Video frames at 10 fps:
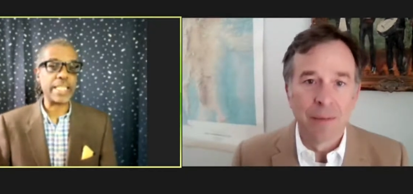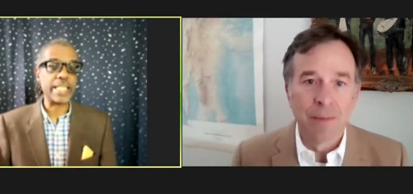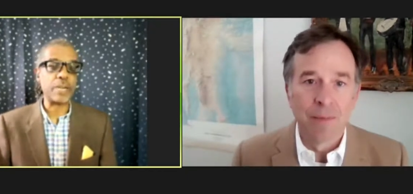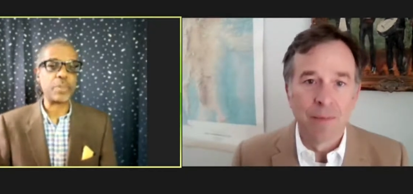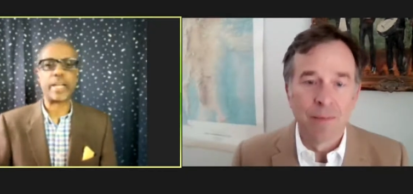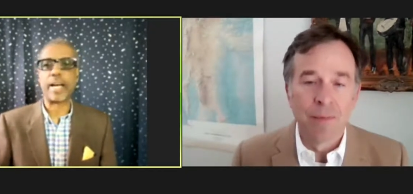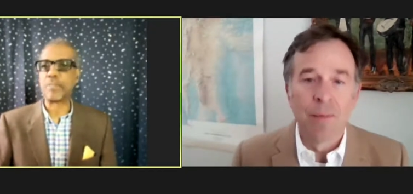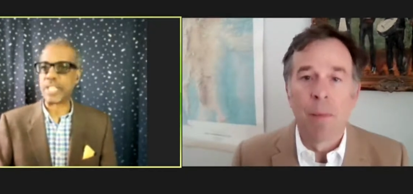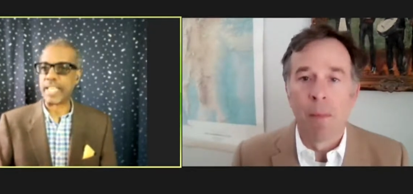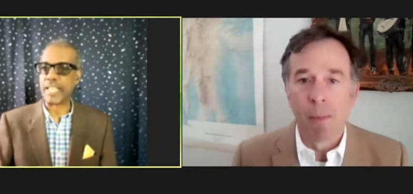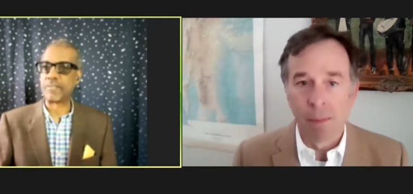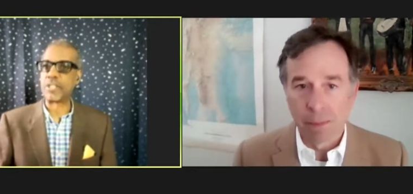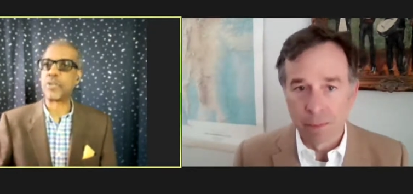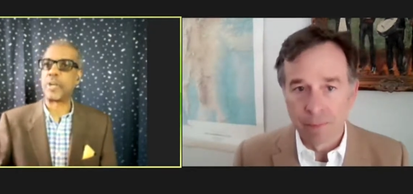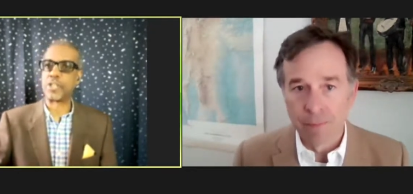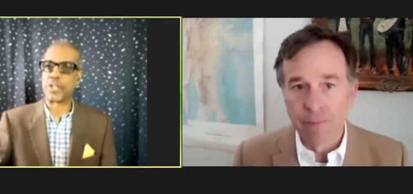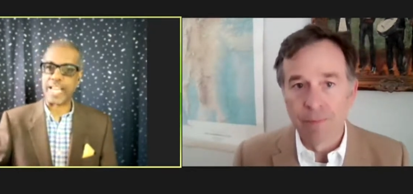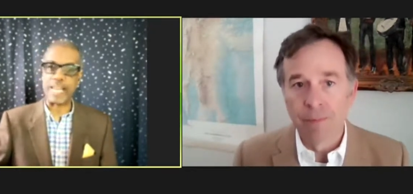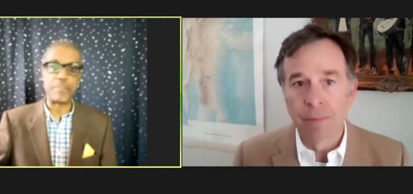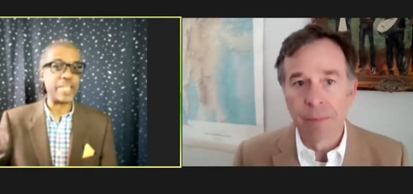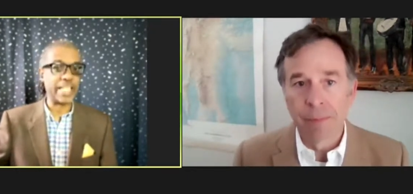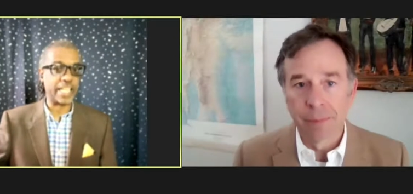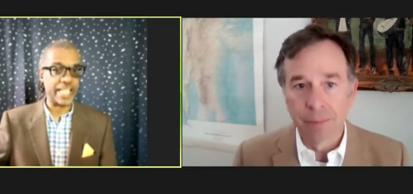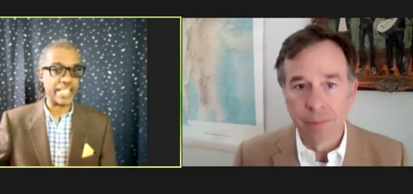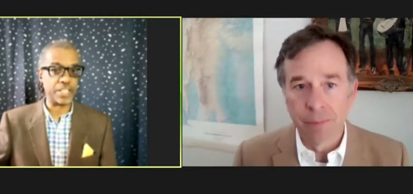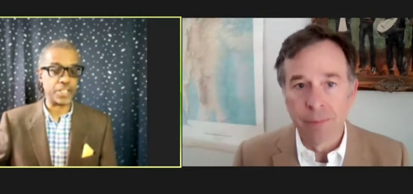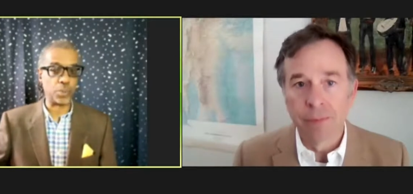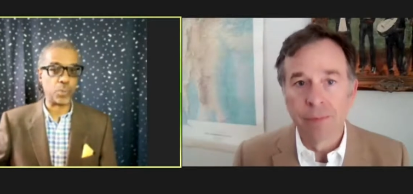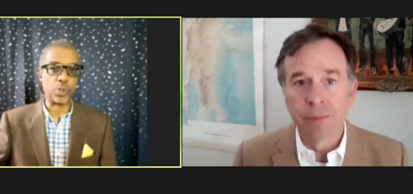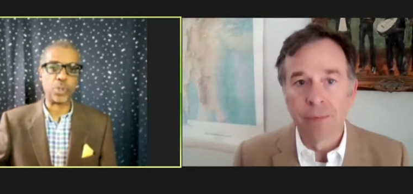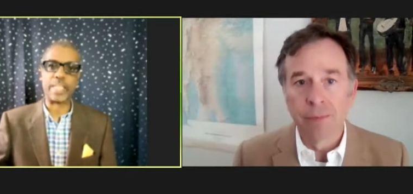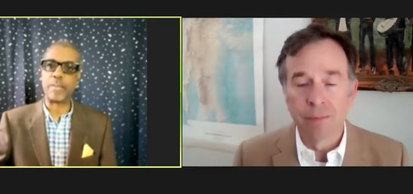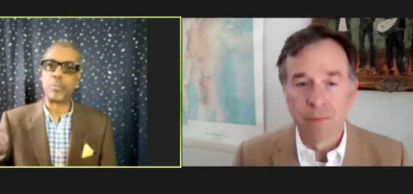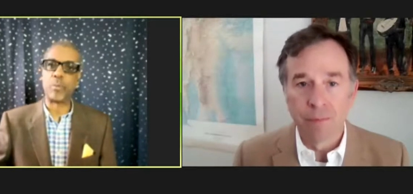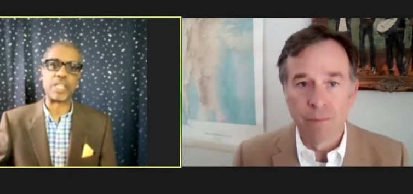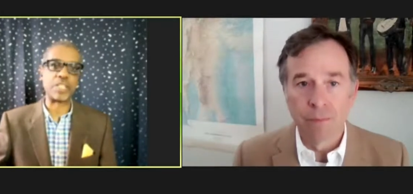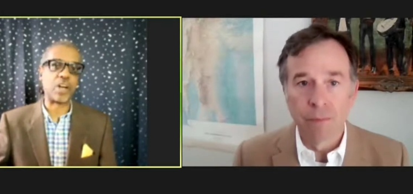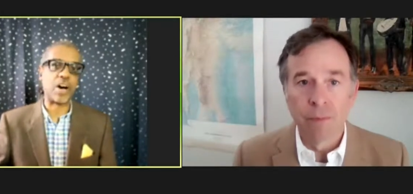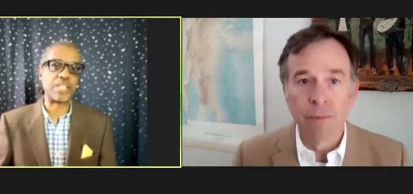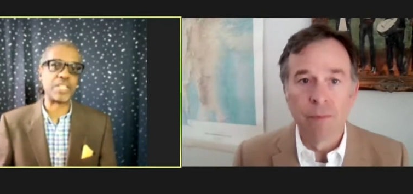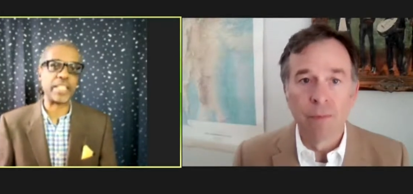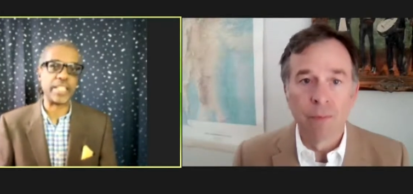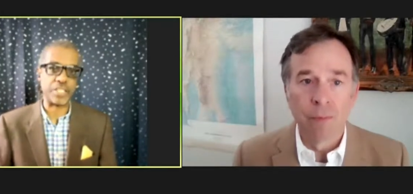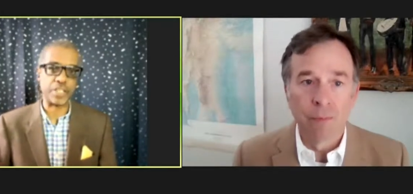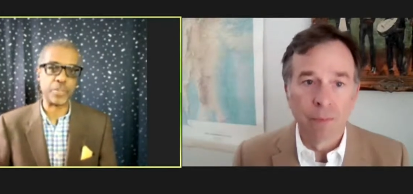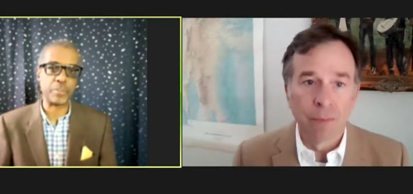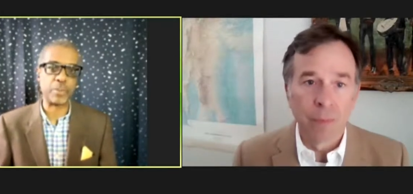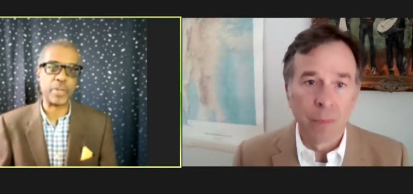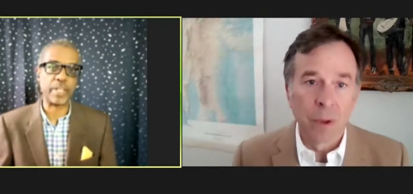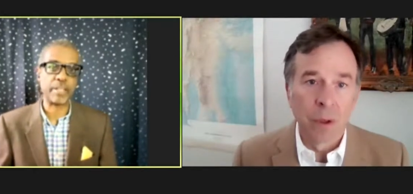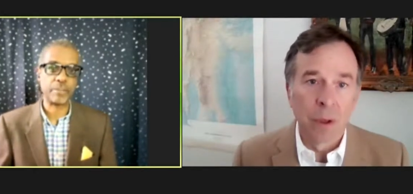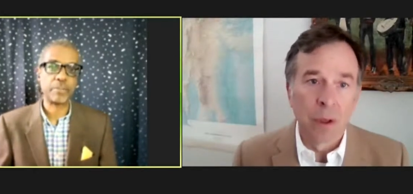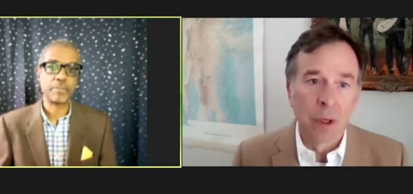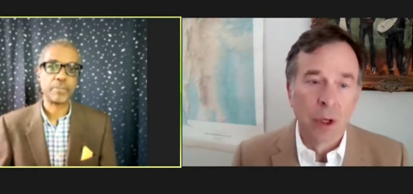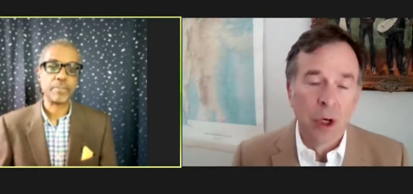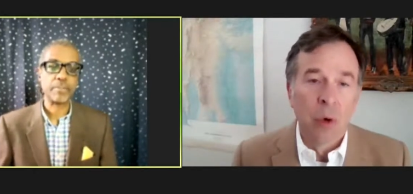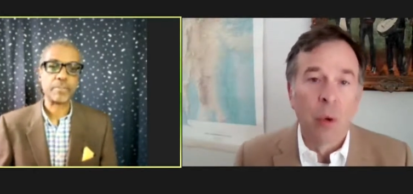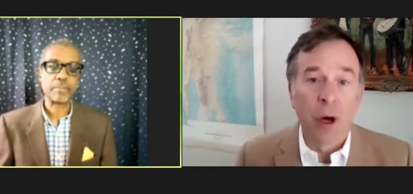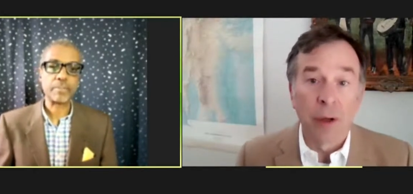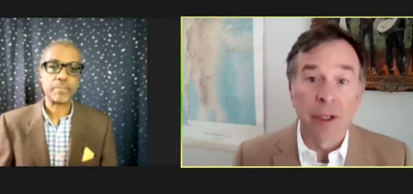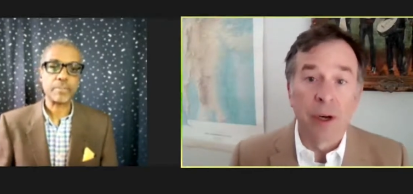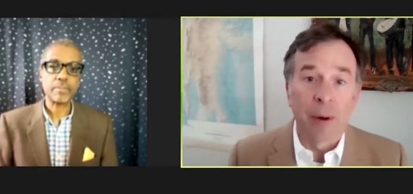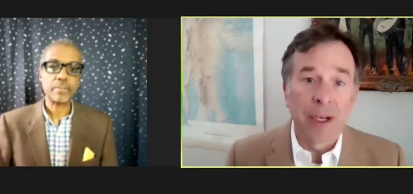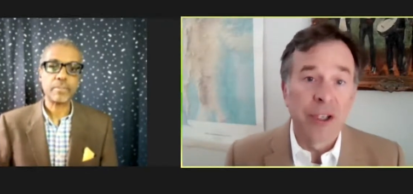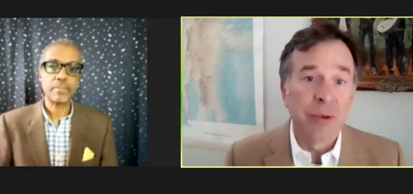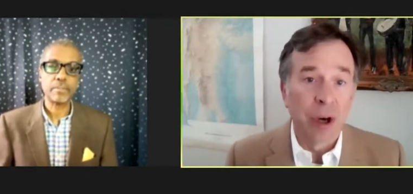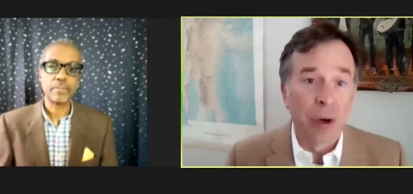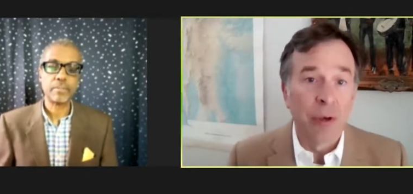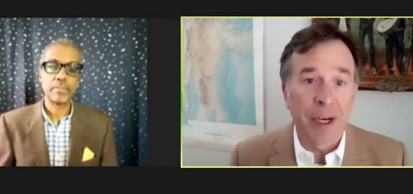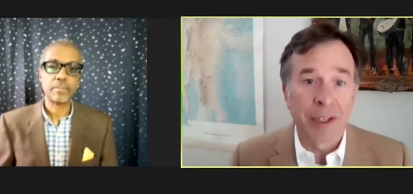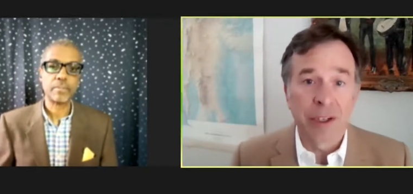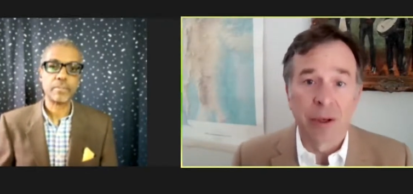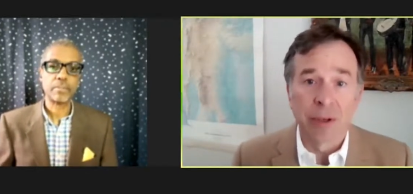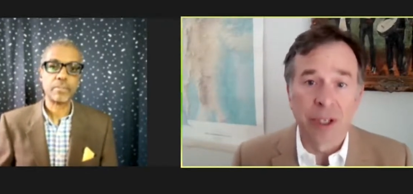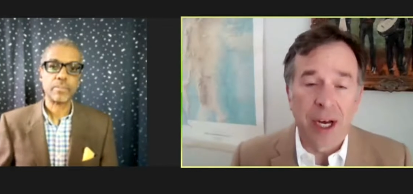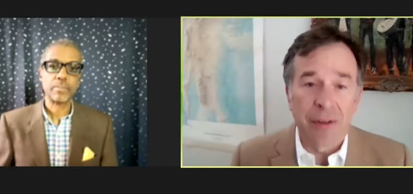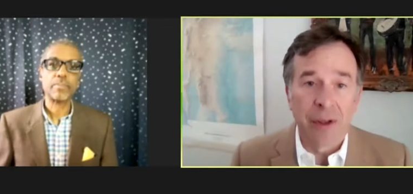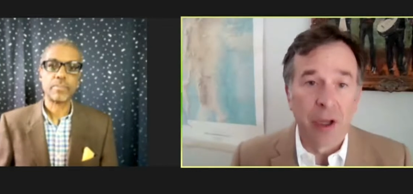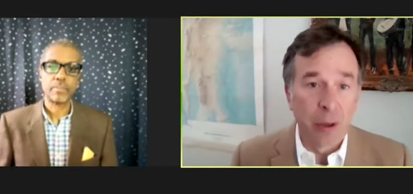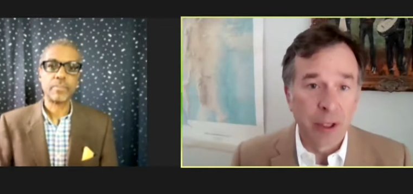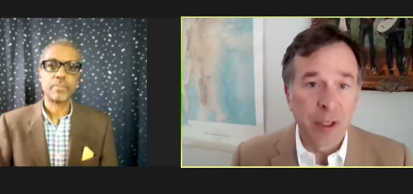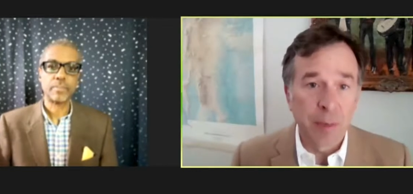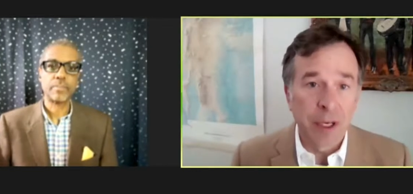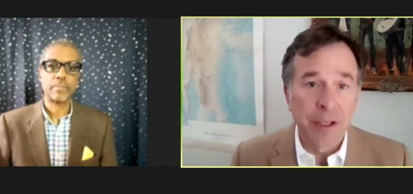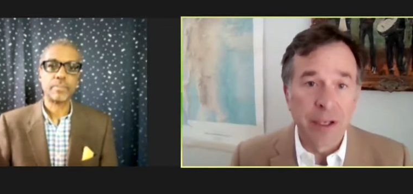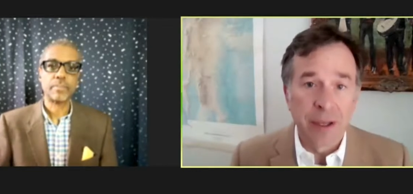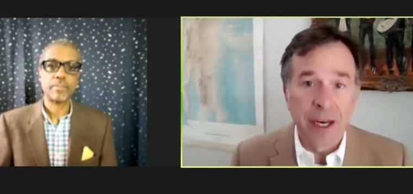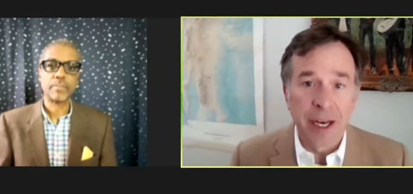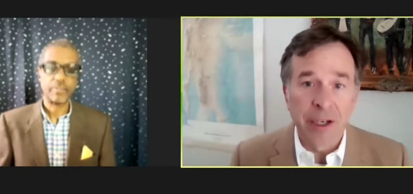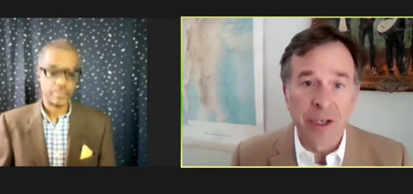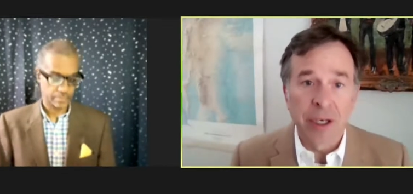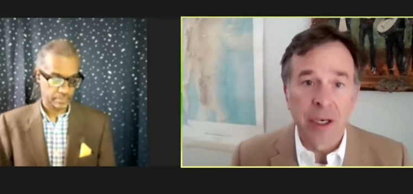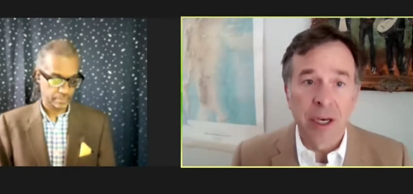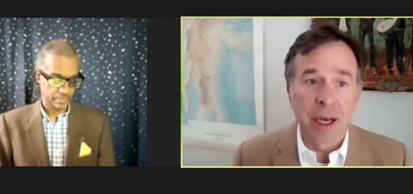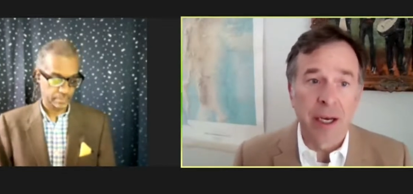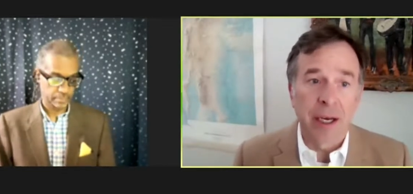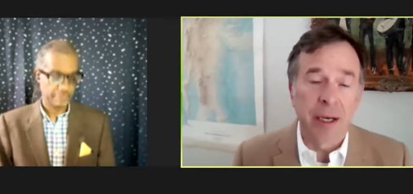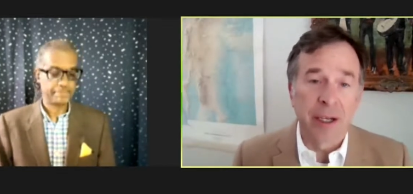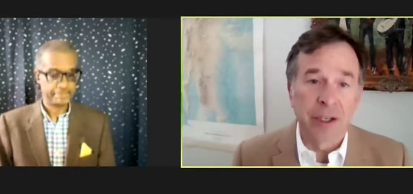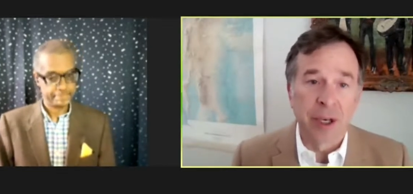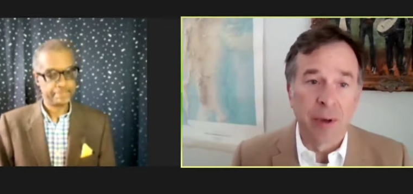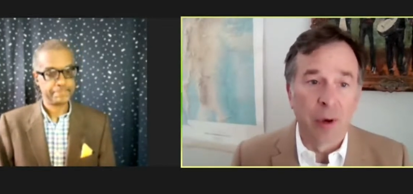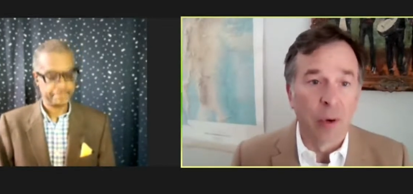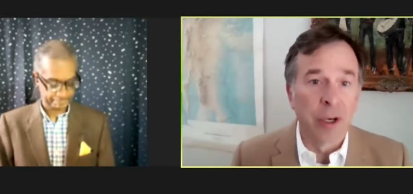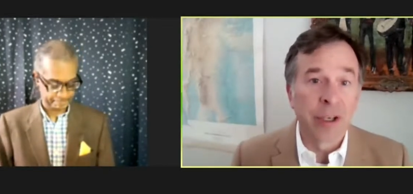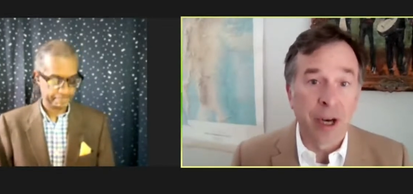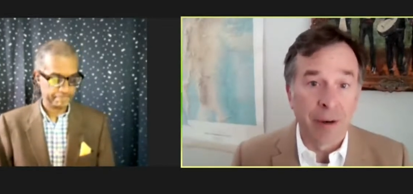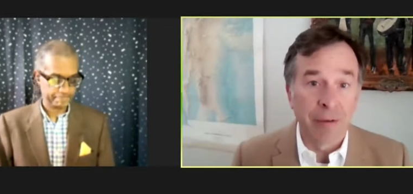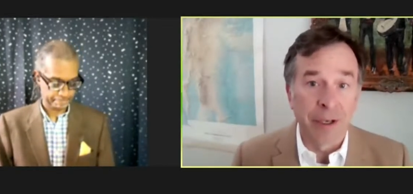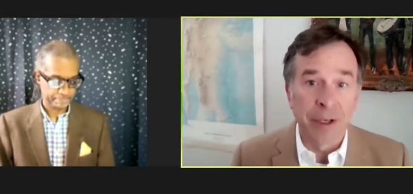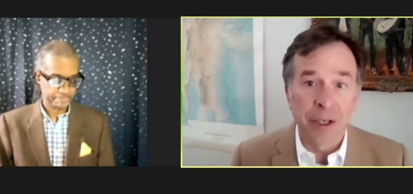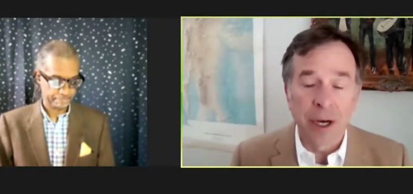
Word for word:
Speaker 1: here when it comes to infrastructure and being connected to the world and what it's costing us in the report.
Speaker 2: Well, you know, as you know, New Mexico's got the lowest speeds in the nation and, and some of the worst coverage.